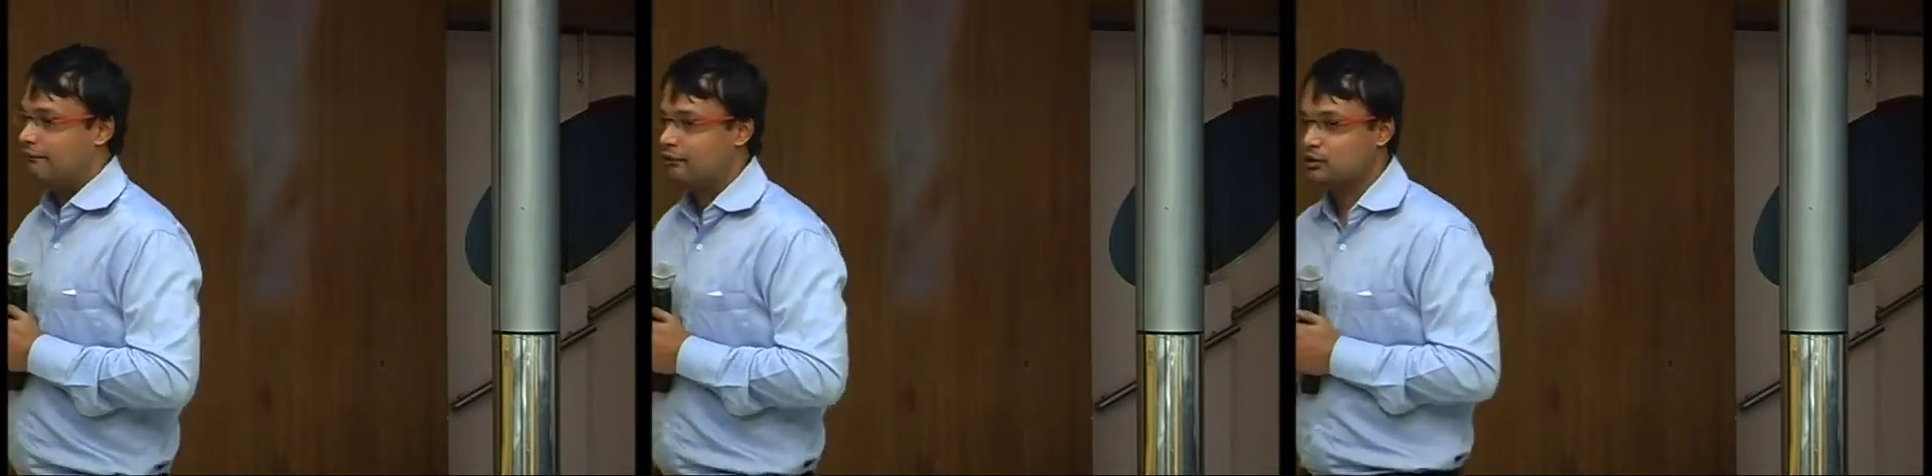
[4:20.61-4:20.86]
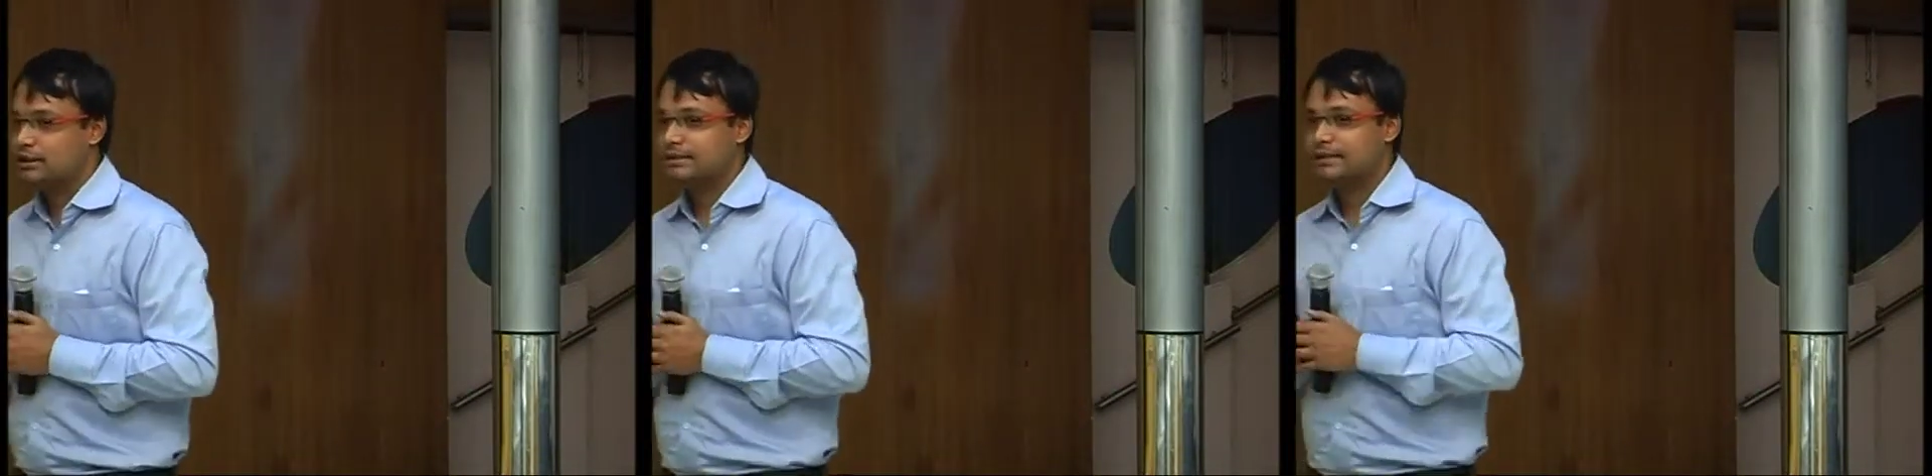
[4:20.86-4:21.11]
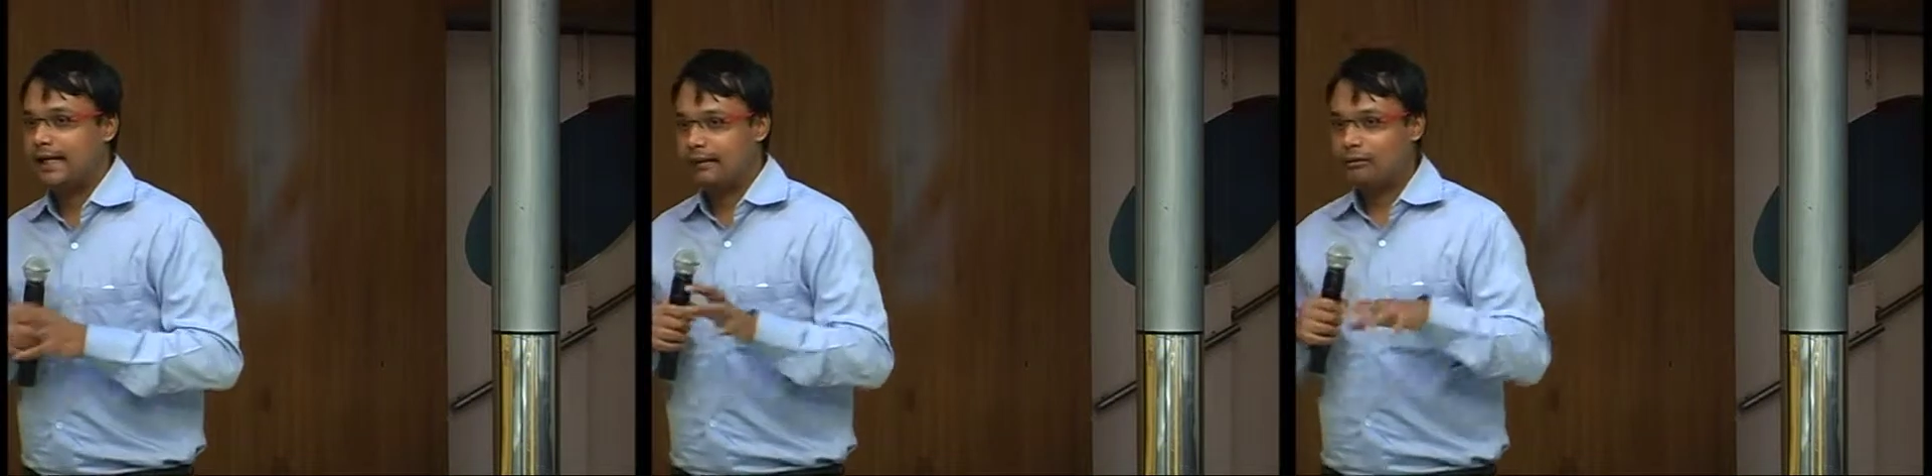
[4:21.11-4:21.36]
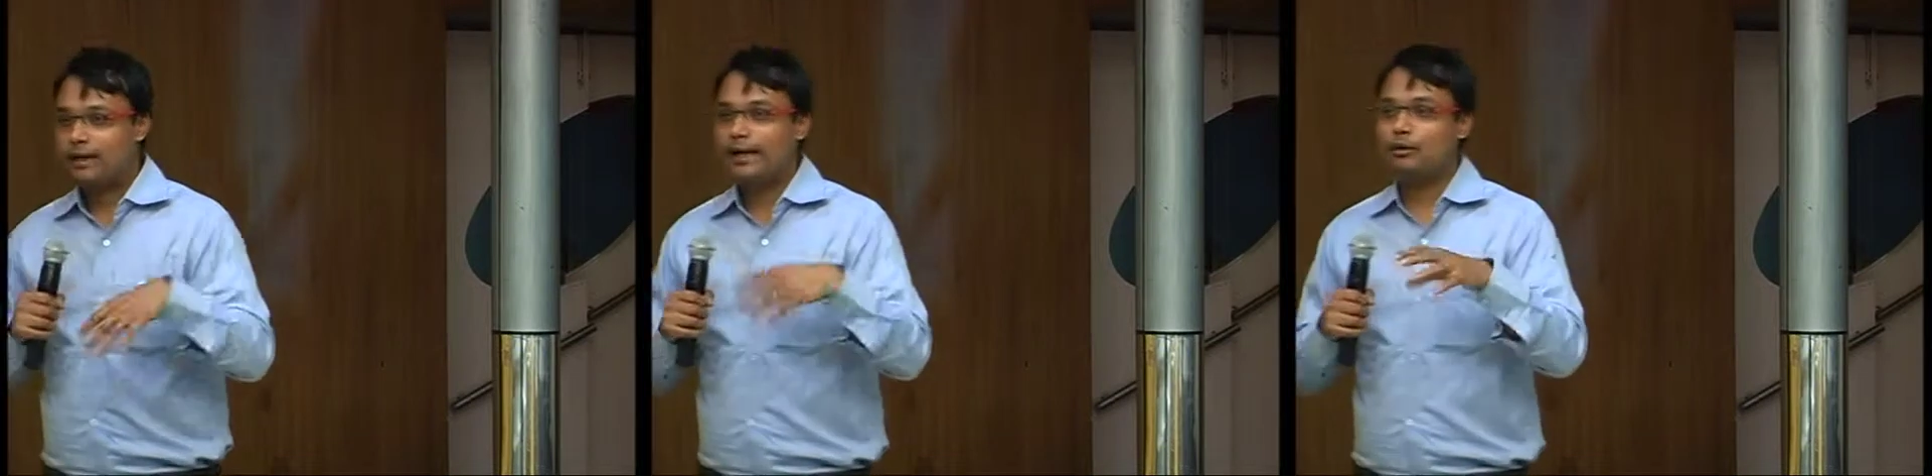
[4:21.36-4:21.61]
futures, I
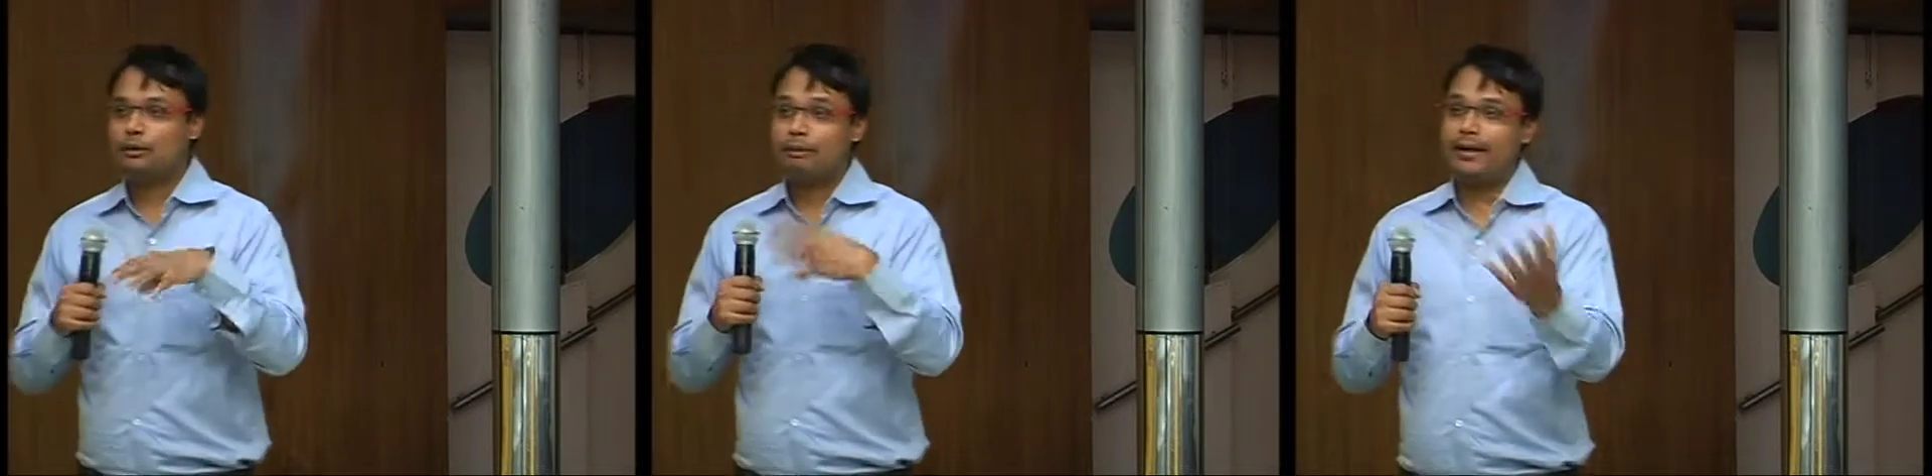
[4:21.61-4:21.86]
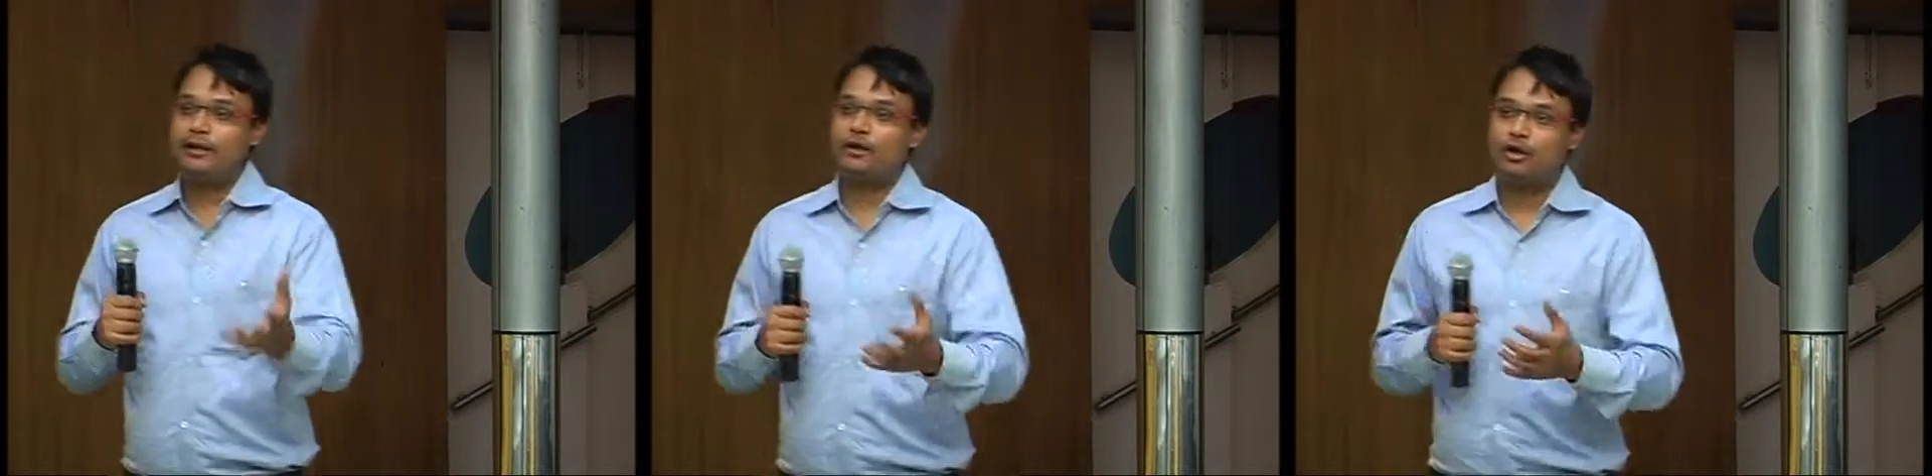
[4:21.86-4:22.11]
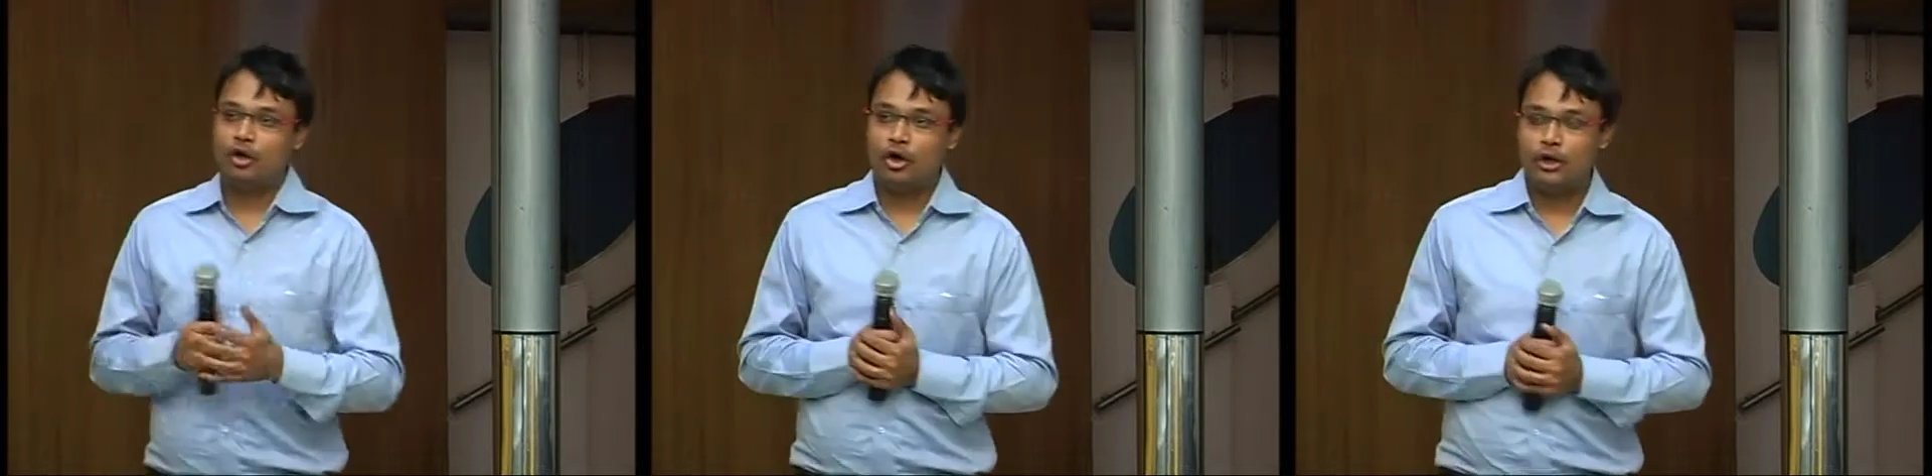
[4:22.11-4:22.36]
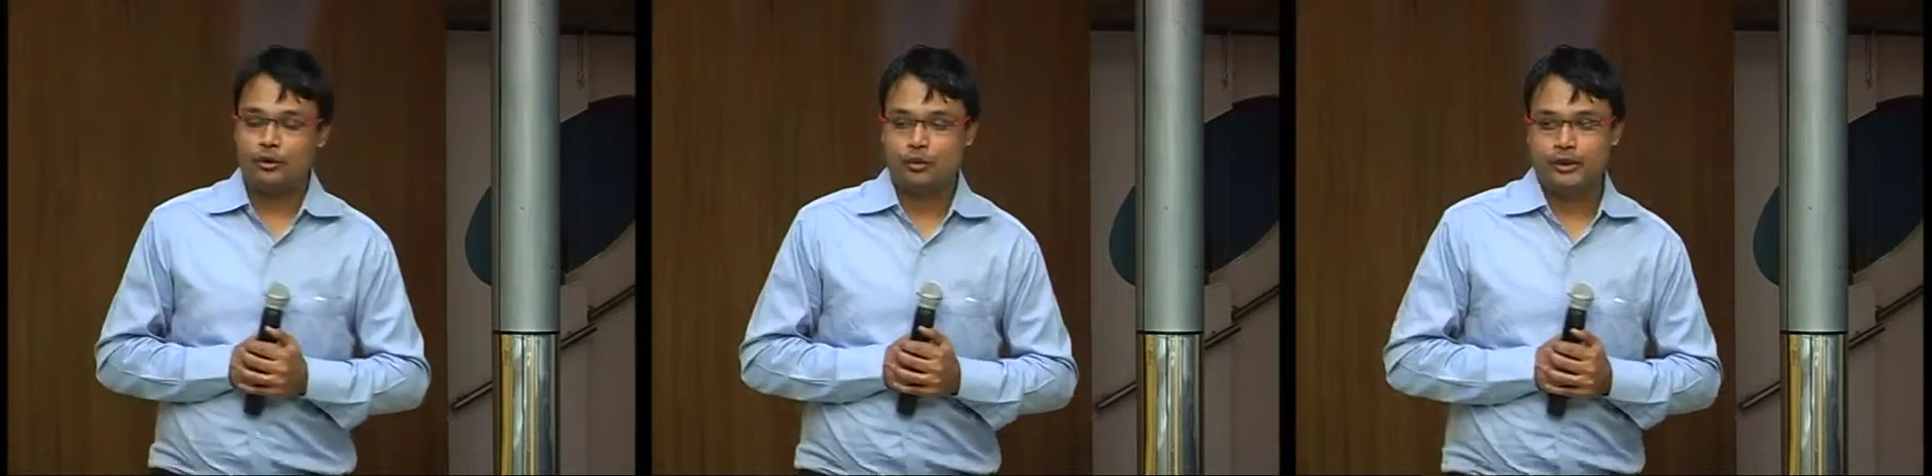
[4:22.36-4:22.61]
would like to apply it in
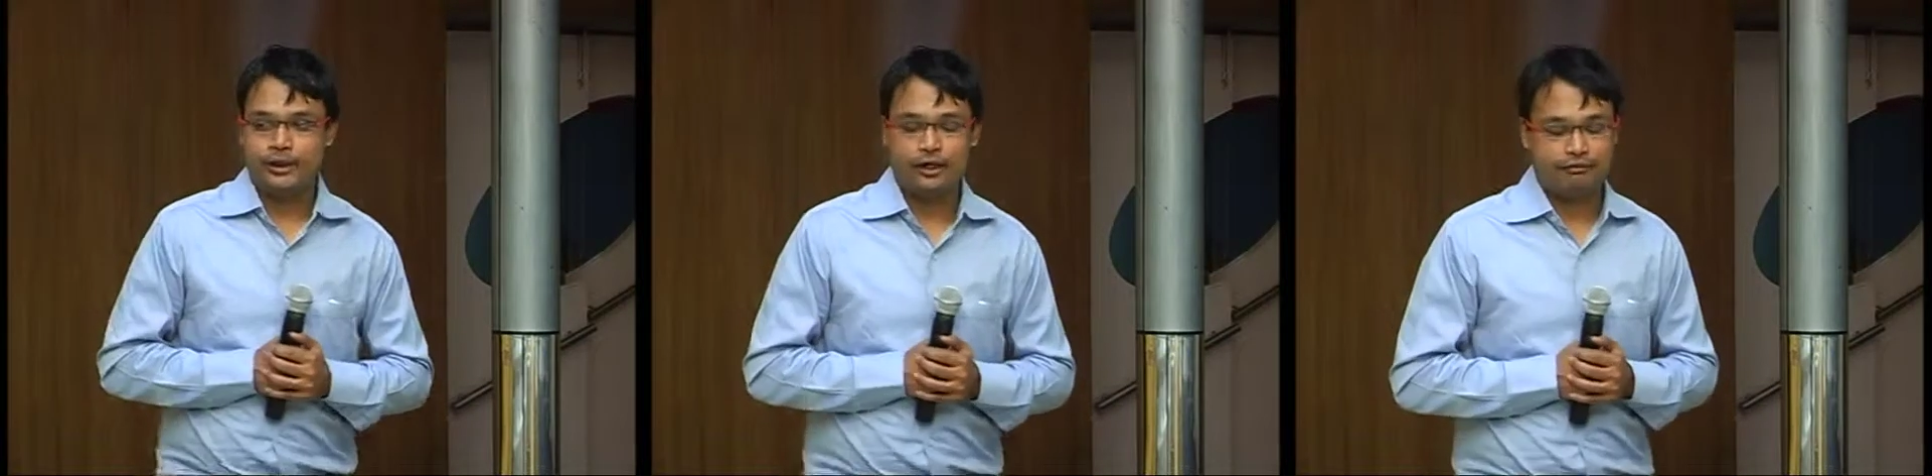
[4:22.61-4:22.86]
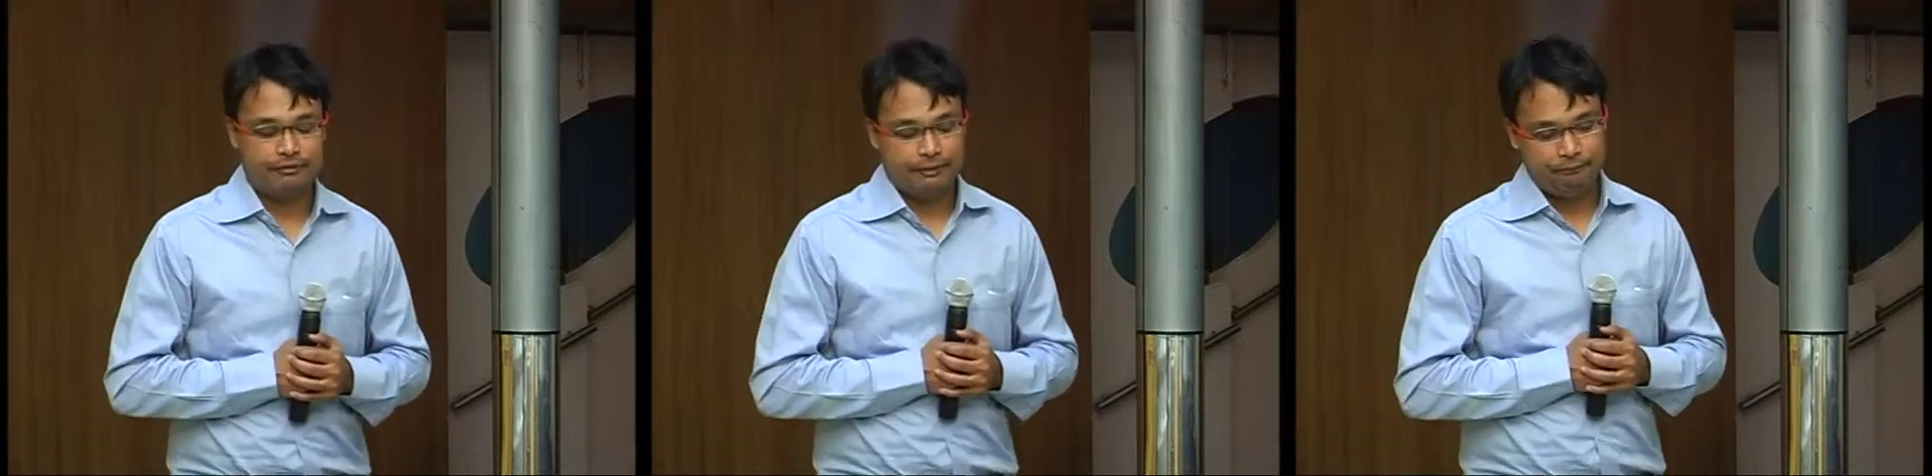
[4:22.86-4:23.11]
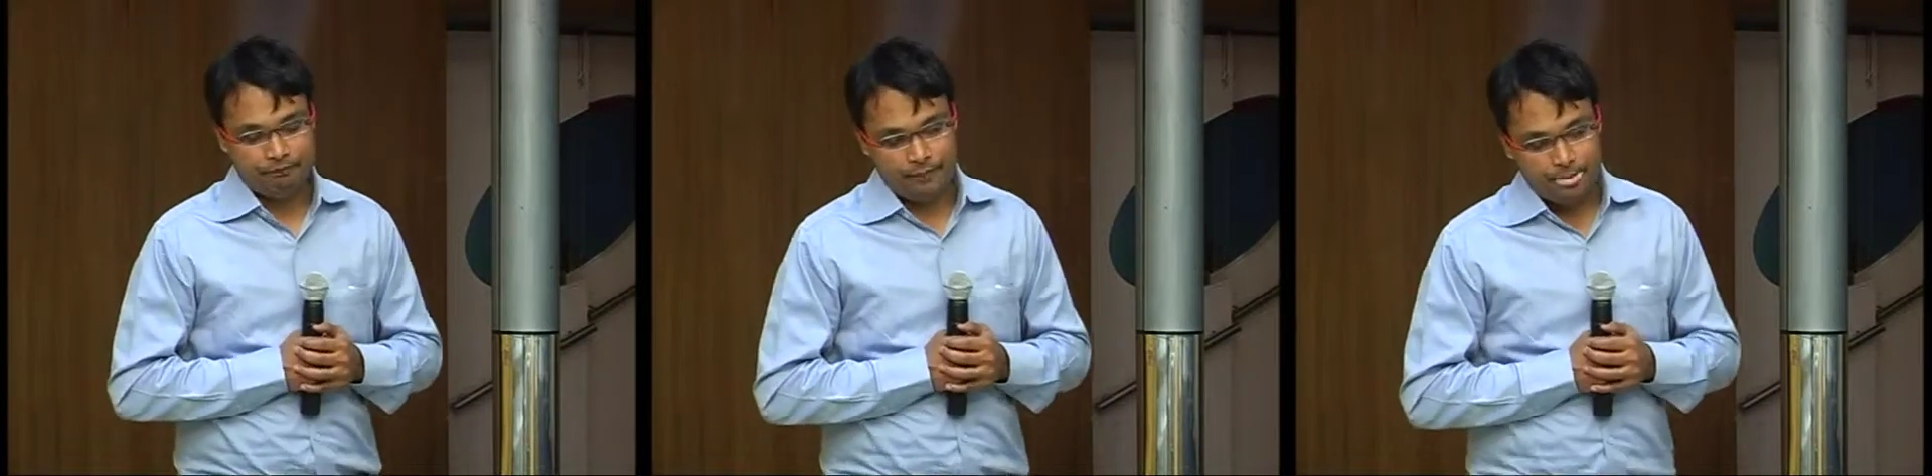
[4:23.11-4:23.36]
all 200 of them.